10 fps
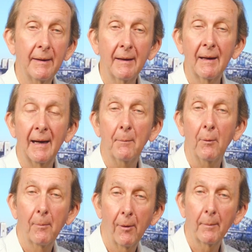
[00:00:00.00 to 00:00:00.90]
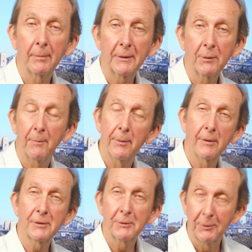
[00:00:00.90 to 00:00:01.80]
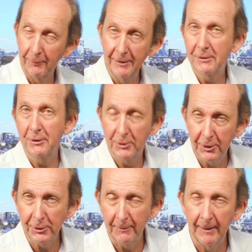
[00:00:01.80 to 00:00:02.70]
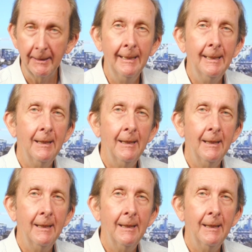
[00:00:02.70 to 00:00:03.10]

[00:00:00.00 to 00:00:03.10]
an income or property to a person or an institution, but